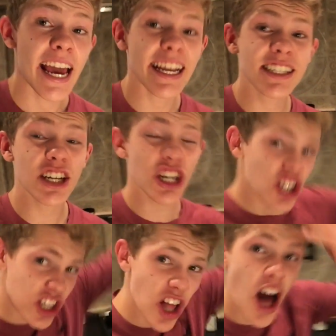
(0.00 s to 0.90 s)
It's gonna
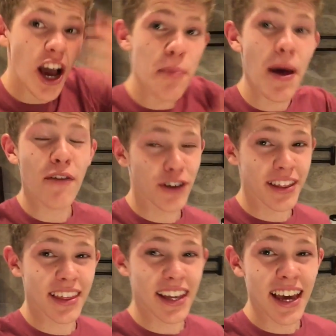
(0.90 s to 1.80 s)
clog up
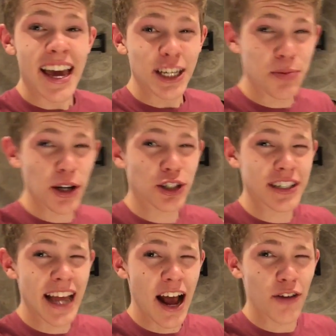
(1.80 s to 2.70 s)
everything, especially
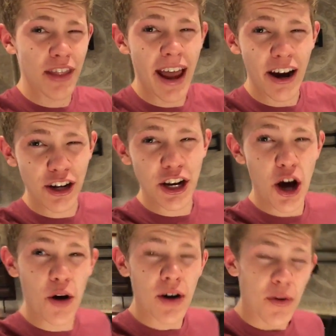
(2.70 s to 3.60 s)
down there, you
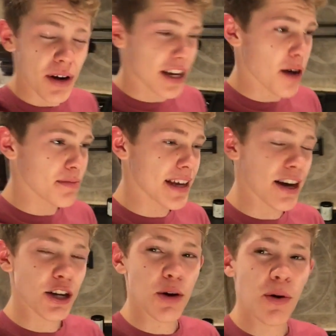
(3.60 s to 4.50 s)
know. When it comes
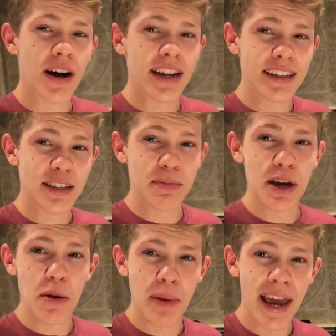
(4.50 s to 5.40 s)
out, you don't want it to be
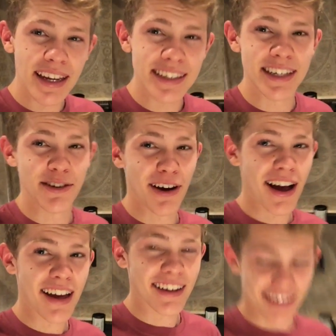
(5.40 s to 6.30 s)
all pasty, right?